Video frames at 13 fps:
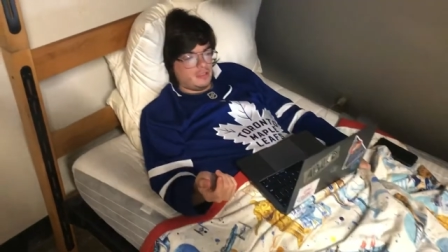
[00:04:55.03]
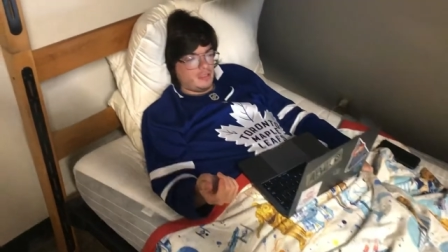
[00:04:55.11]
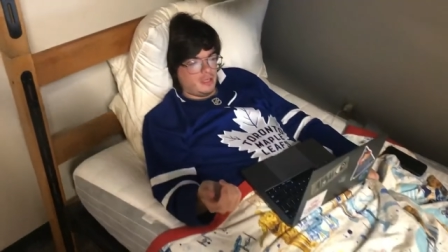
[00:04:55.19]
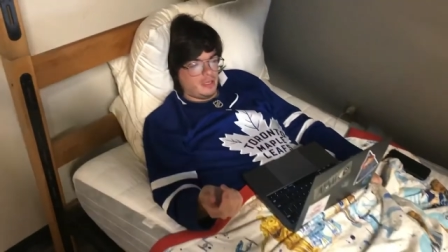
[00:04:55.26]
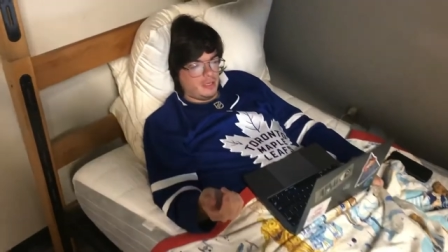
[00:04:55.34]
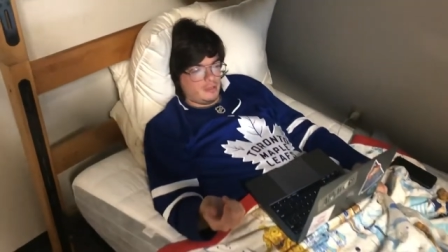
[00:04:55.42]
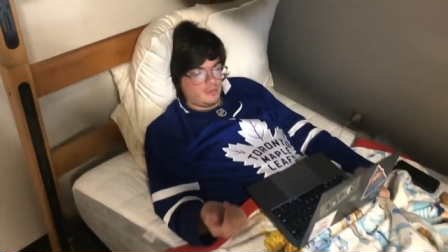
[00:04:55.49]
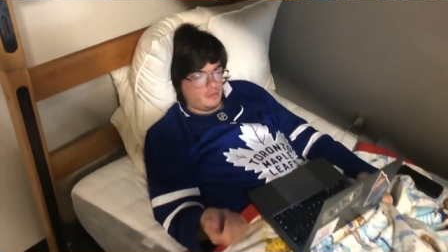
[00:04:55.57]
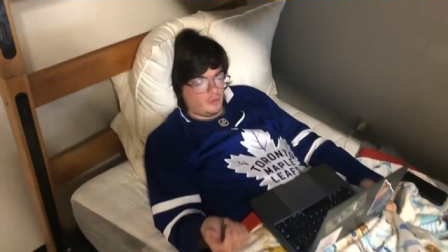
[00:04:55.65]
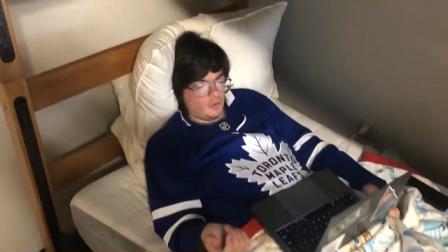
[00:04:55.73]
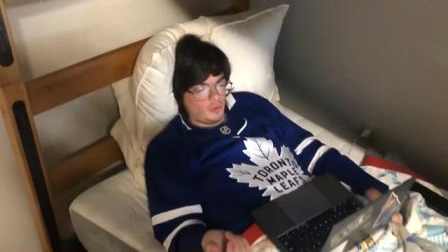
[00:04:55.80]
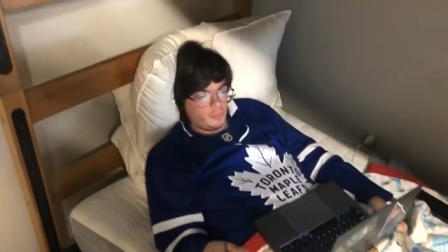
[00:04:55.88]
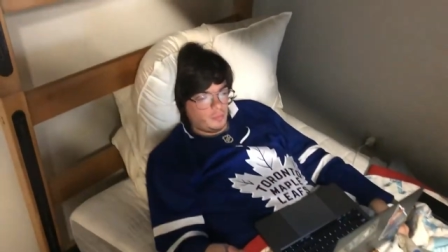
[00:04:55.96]
uh,
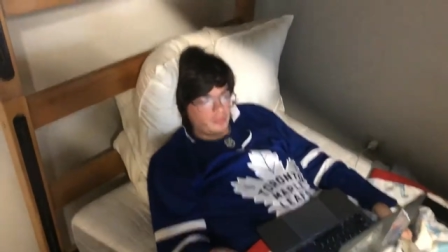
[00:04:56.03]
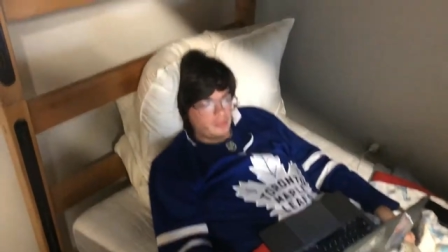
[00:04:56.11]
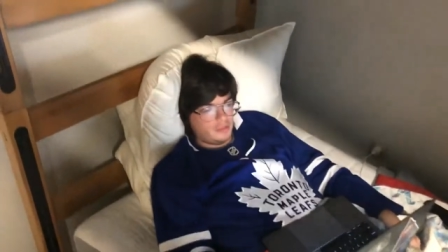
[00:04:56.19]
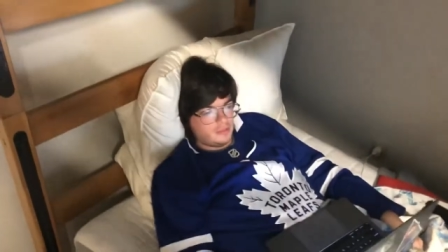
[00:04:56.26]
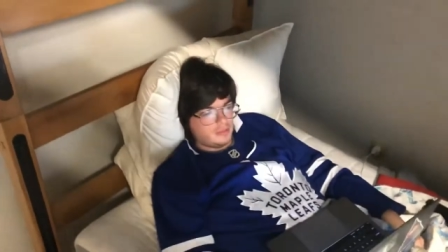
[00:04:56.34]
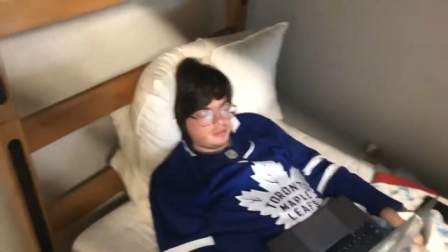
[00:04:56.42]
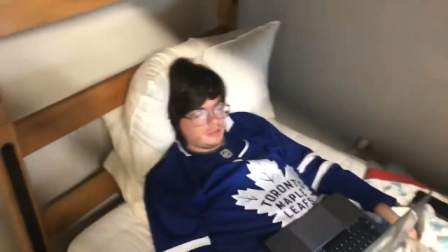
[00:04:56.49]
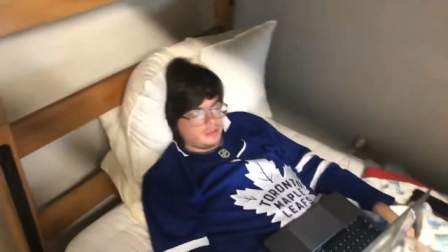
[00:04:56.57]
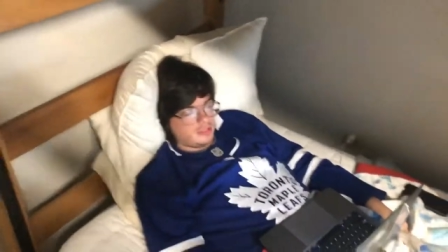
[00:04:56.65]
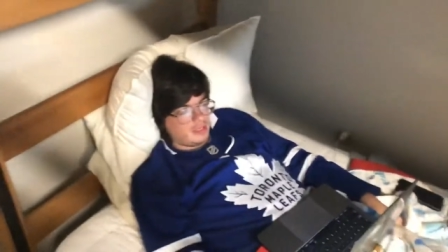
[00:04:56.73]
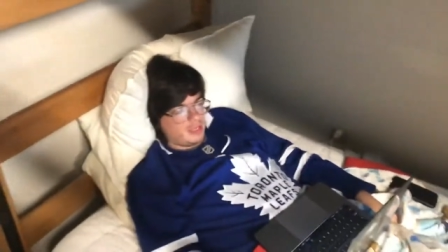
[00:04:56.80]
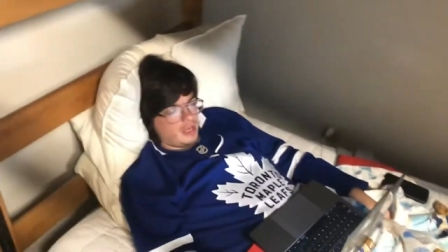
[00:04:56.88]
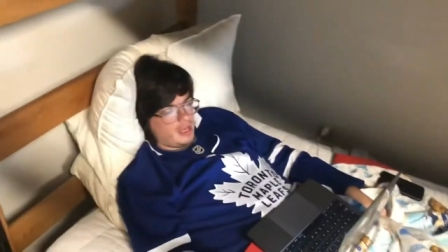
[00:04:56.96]
Norm
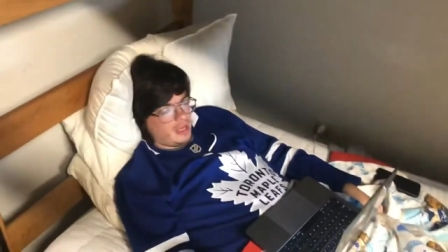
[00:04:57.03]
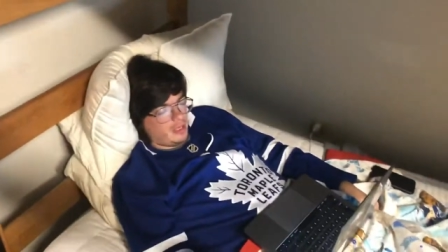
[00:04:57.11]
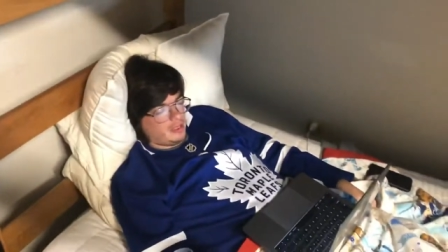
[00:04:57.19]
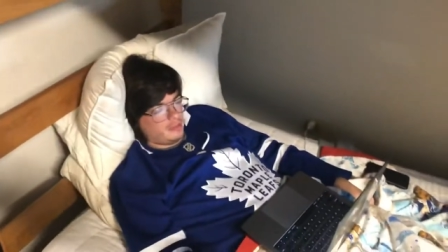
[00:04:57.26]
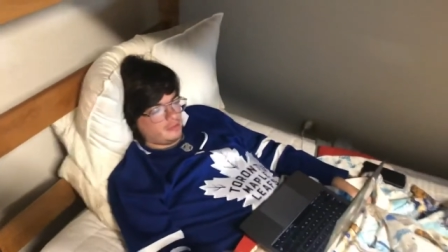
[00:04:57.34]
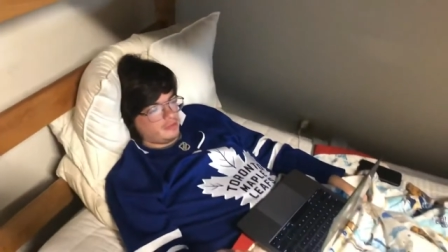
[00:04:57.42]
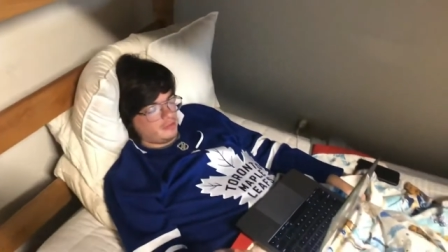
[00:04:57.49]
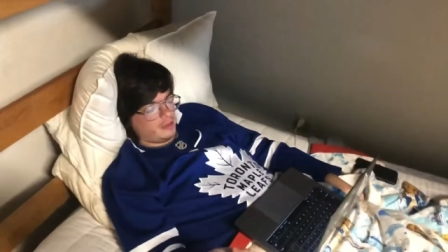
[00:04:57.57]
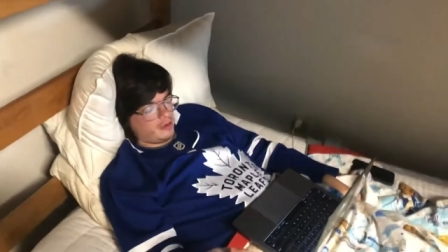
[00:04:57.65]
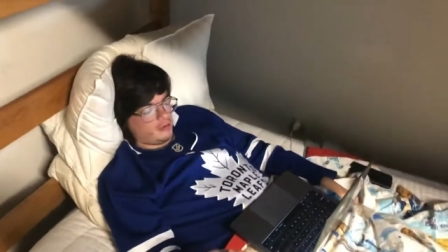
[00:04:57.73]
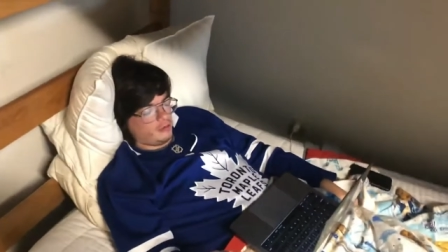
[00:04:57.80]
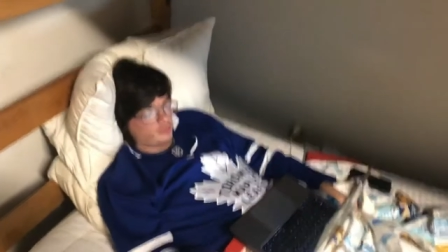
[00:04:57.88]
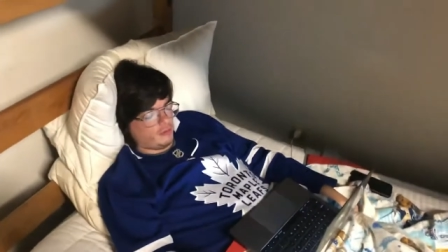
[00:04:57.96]
and uh,
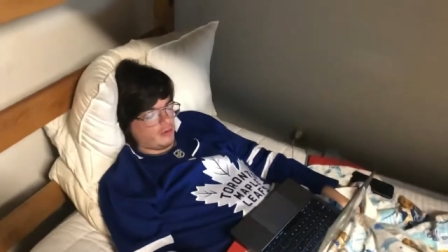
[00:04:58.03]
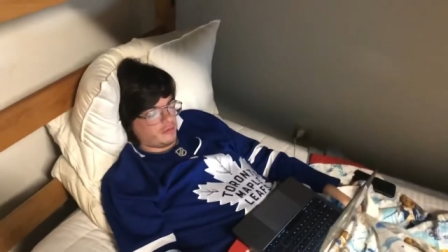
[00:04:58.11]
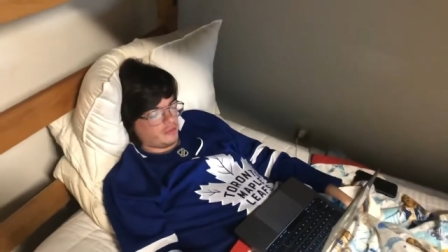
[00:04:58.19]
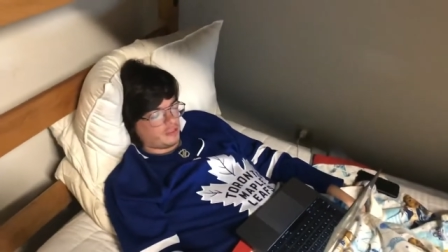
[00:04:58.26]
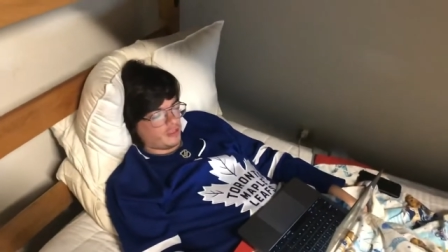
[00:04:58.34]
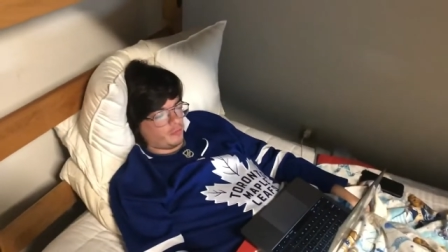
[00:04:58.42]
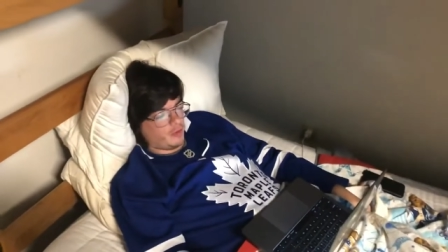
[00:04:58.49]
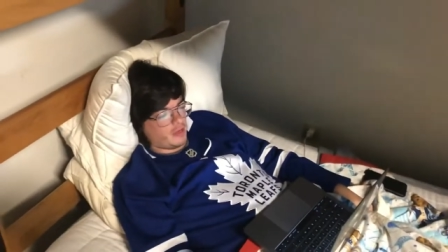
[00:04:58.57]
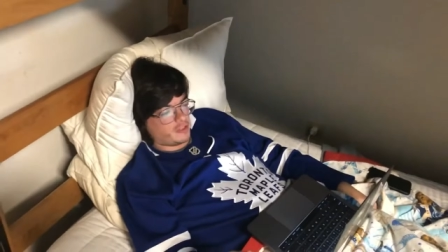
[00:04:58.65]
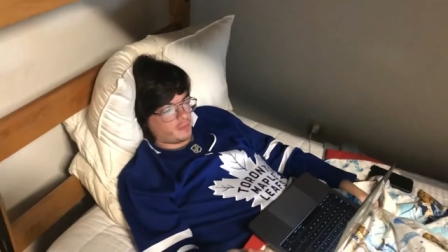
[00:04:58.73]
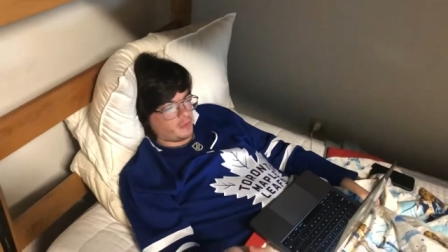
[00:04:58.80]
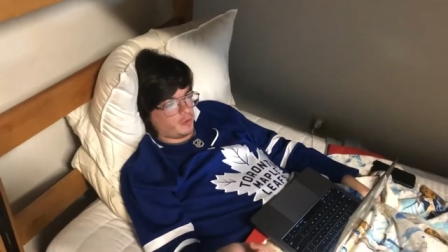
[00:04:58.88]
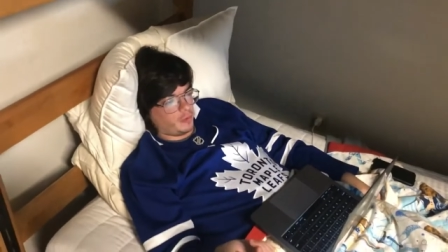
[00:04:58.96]
whoever John
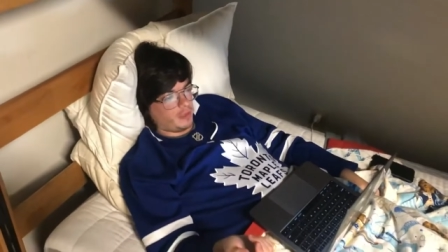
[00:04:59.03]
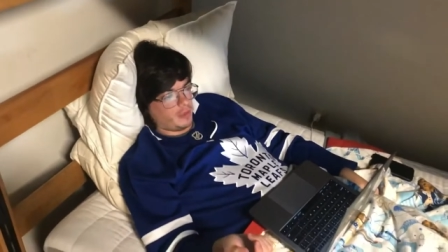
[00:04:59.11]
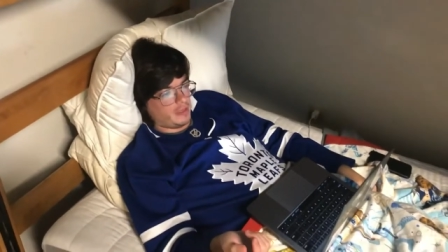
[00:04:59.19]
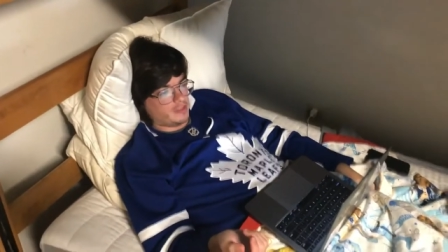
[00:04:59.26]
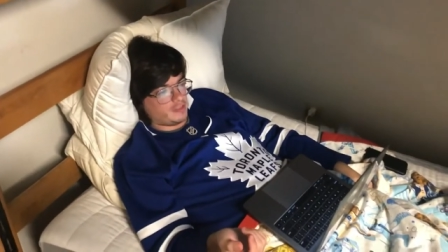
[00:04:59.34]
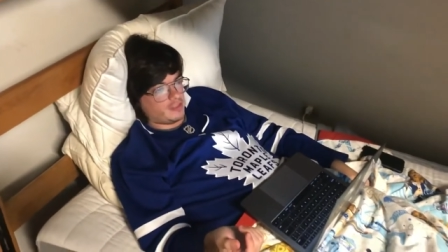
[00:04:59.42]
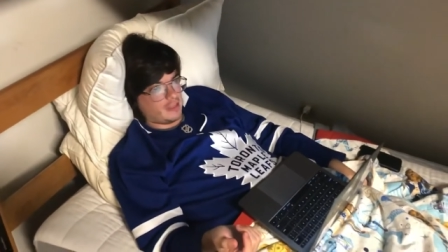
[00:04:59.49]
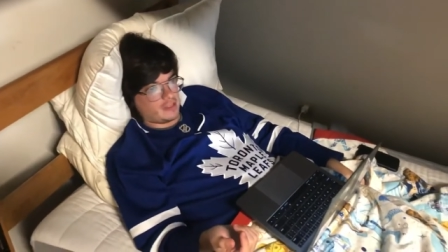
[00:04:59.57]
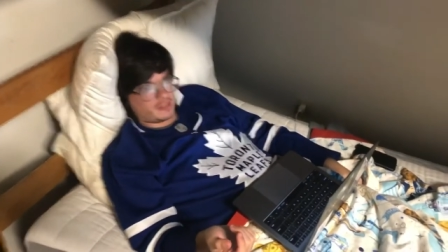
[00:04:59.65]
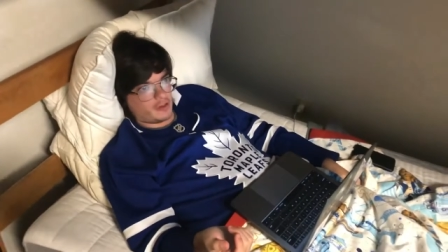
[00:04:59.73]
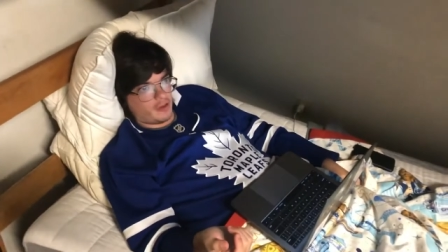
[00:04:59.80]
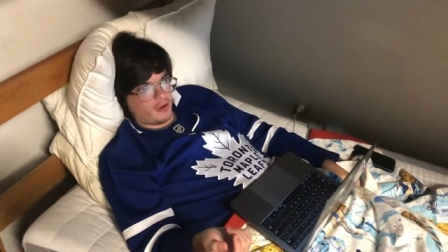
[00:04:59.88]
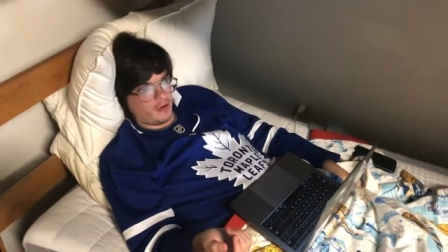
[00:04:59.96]
Ratzenberger plays
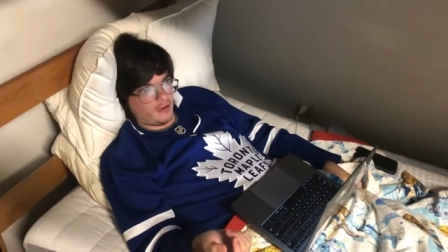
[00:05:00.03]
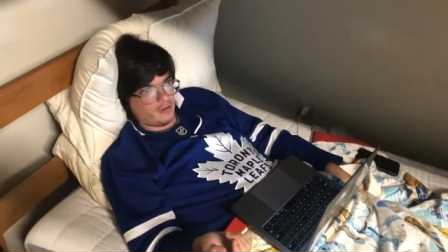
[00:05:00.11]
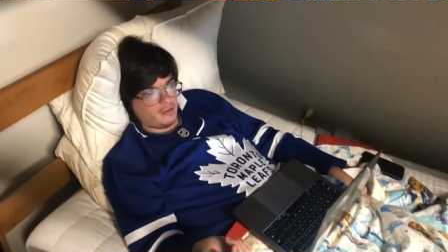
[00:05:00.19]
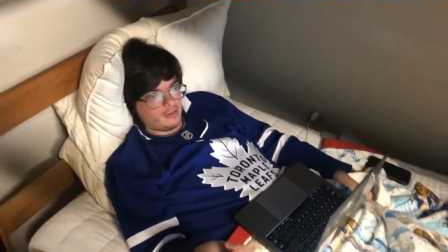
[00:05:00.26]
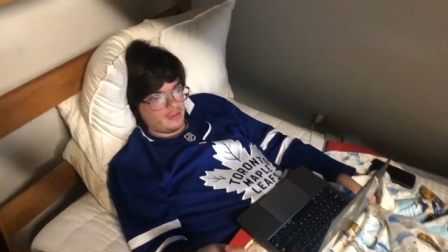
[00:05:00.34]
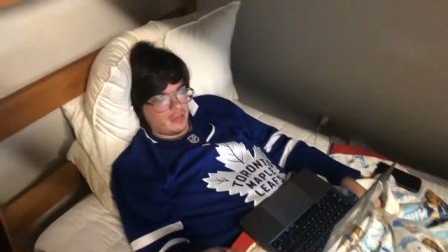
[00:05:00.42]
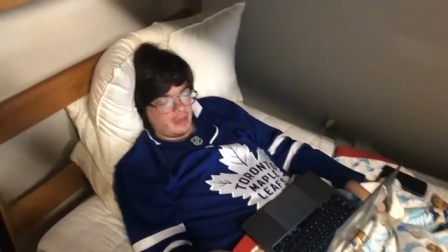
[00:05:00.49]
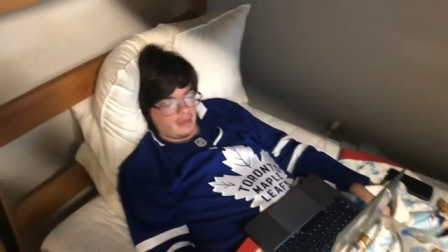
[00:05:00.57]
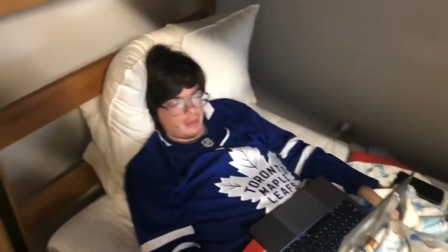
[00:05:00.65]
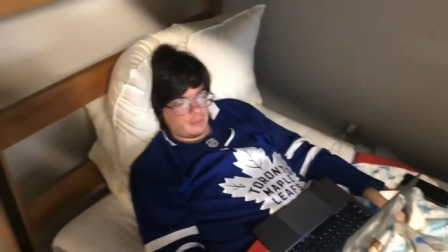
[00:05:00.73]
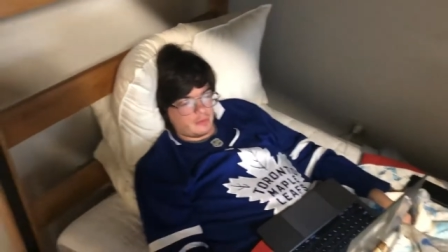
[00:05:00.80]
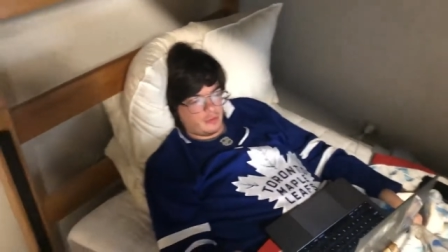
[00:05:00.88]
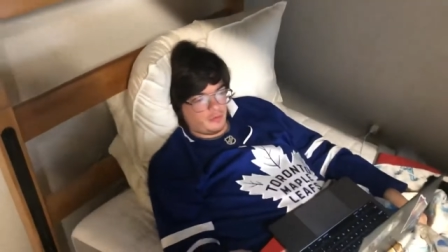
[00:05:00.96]
guest star in an
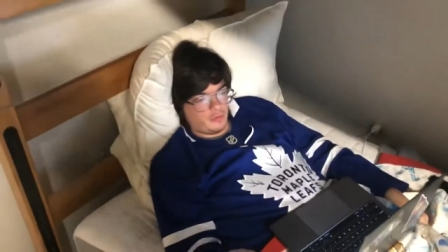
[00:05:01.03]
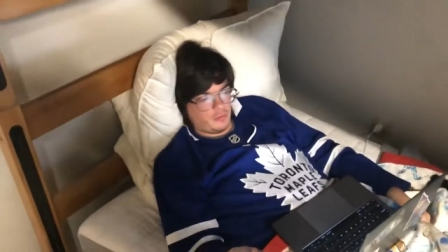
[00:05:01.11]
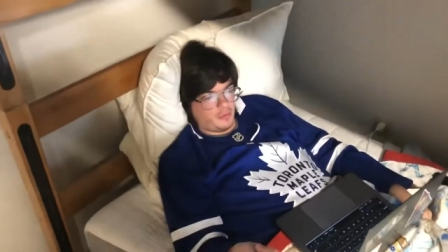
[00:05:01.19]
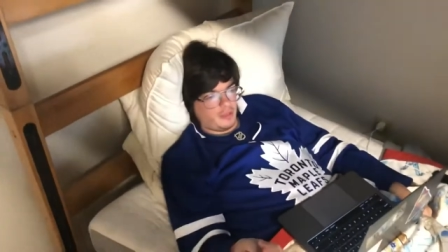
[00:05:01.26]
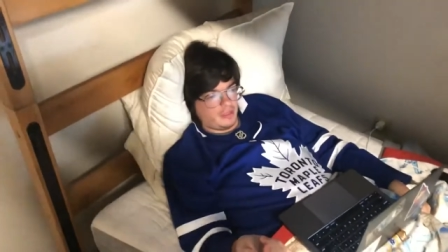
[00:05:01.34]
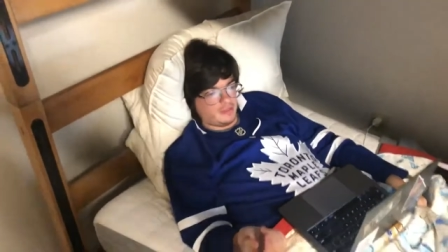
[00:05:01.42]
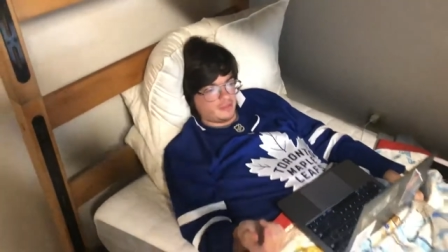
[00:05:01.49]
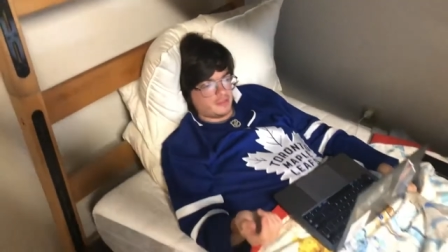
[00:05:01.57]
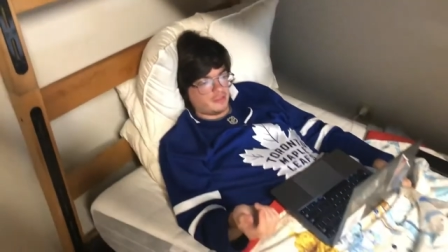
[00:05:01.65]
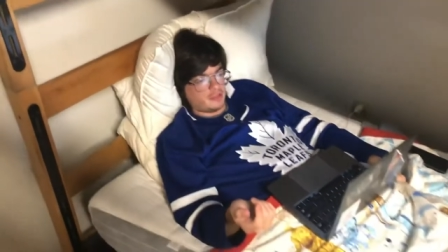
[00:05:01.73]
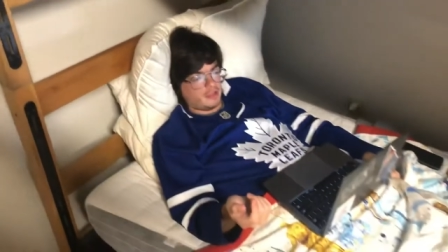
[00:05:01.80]
episode of Wings.